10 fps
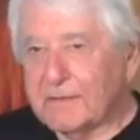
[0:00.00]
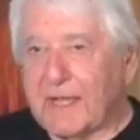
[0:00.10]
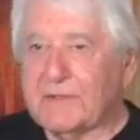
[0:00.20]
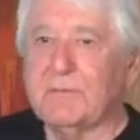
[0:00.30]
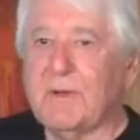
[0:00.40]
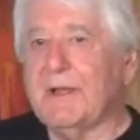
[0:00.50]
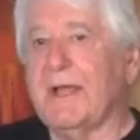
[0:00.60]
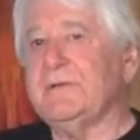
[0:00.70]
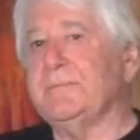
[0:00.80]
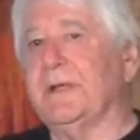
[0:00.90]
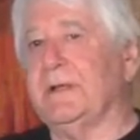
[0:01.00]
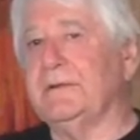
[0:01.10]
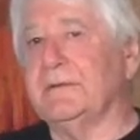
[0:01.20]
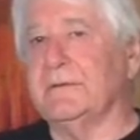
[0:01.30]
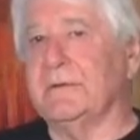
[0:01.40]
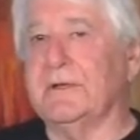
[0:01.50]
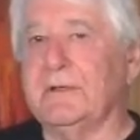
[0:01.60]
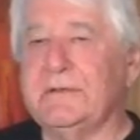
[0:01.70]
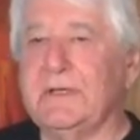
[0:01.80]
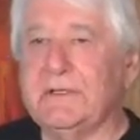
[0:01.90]
That's one aspect to
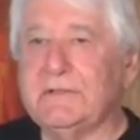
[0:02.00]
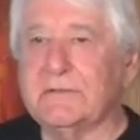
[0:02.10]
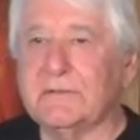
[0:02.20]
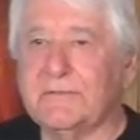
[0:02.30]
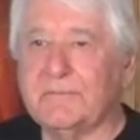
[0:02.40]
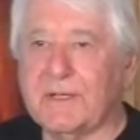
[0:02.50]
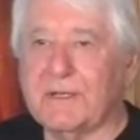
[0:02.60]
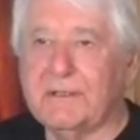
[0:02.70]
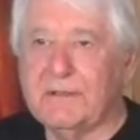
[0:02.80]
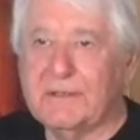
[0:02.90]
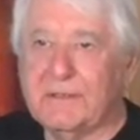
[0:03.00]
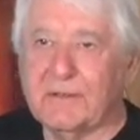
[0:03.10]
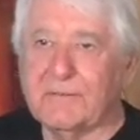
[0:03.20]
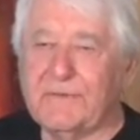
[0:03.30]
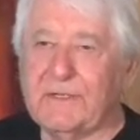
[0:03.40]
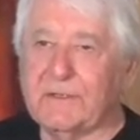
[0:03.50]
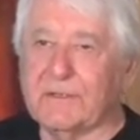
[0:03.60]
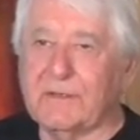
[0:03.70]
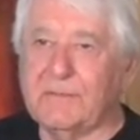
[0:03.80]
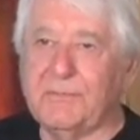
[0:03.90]
uh, the issue of my of the
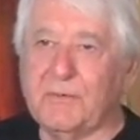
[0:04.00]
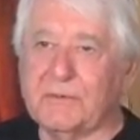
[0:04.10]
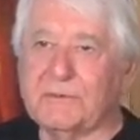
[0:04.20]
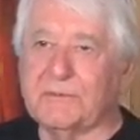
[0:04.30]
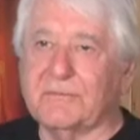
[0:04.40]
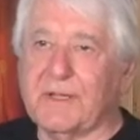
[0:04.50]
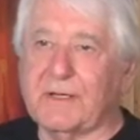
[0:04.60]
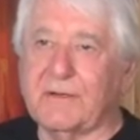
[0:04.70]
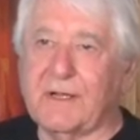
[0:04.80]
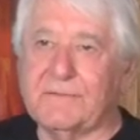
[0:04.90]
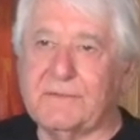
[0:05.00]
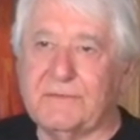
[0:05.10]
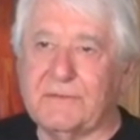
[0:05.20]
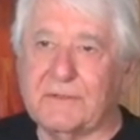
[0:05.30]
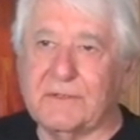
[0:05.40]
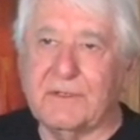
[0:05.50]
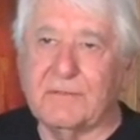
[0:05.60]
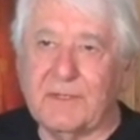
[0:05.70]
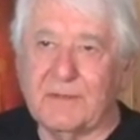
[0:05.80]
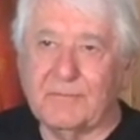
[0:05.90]
uh, importance of my gravity theory
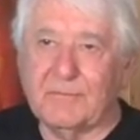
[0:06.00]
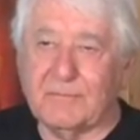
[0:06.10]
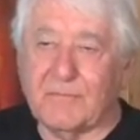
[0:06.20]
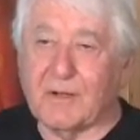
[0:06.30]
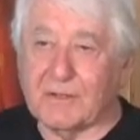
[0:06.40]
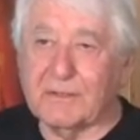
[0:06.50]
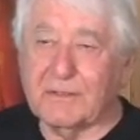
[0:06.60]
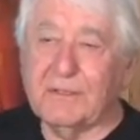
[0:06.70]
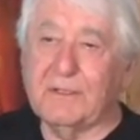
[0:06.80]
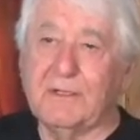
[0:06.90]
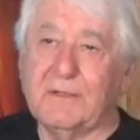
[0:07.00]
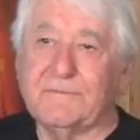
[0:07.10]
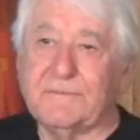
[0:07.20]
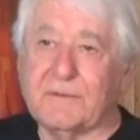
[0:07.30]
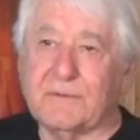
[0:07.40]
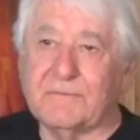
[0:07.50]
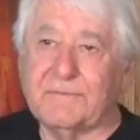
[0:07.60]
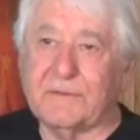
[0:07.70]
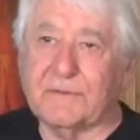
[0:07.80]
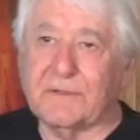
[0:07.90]
MOG for
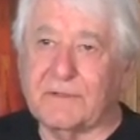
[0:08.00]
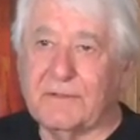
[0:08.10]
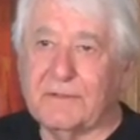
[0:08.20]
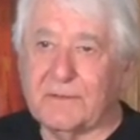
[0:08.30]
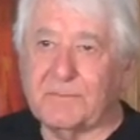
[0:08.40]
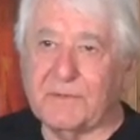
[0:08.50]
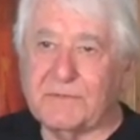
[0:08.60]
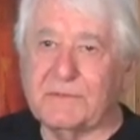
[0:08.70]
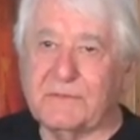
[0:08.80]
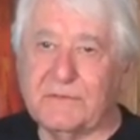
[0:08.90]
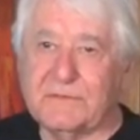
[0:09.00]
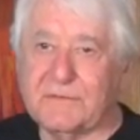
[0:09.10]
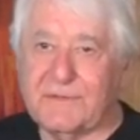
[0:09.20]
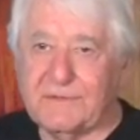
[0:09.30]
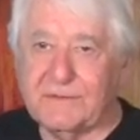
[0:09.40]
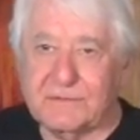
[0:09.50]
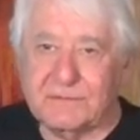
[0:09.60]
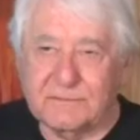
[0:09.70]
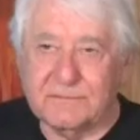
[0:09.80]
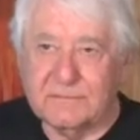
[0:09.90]
for the person in the street
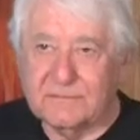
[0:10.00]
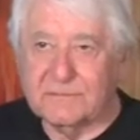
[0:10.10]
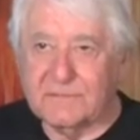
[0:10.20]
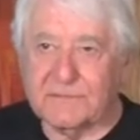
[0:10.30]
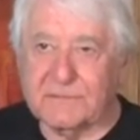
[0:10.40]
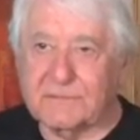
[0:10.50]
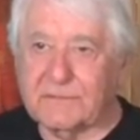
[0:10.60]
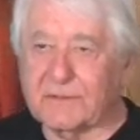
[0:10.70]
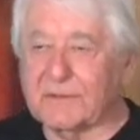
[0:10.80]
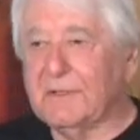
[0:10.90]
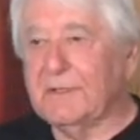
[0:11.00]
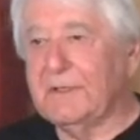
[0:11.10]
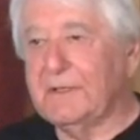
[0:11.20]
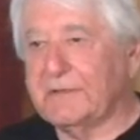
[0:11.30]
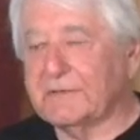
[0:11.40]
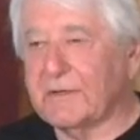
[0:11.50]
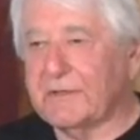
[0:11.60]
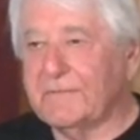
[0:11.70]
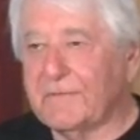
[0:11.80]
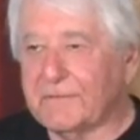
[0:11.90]
who doesn't is
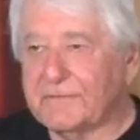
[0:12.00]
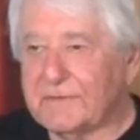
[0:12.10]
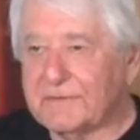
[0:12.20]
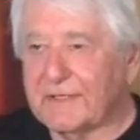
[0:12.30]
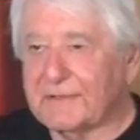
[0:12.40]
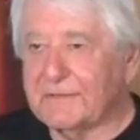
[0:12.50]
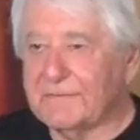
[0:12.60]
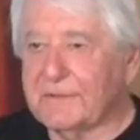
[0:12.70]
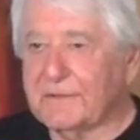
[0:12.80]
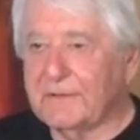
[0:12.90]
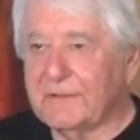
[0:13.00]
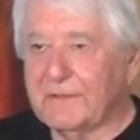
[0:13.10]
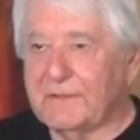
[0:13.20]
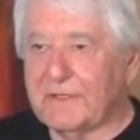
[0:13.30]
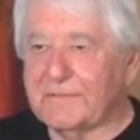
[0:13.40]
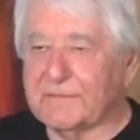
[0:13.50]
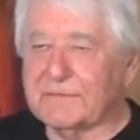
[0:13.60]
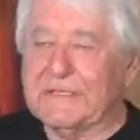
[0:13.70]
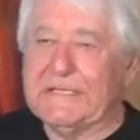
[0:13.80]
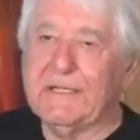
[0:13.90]
not involved in scientific
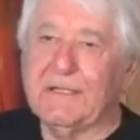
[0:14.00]
endeavors.